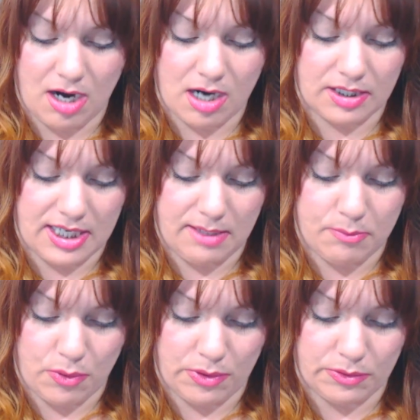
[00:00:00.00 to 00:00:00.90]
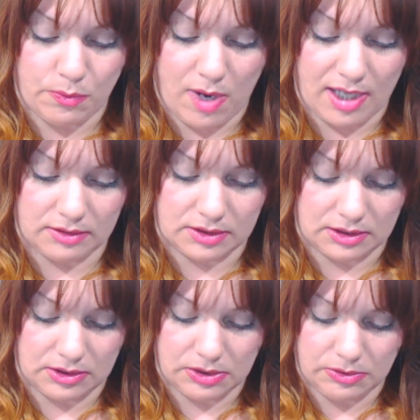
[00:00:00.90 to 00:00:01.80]
Ed Hardy Born
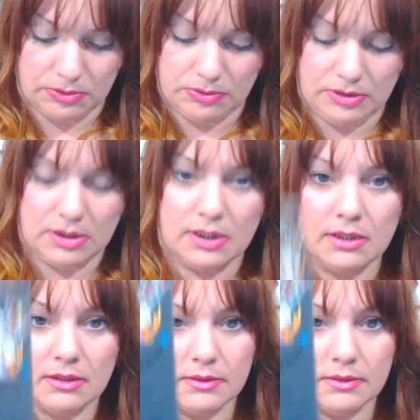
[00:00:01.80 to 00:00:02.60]
Wild Cologne.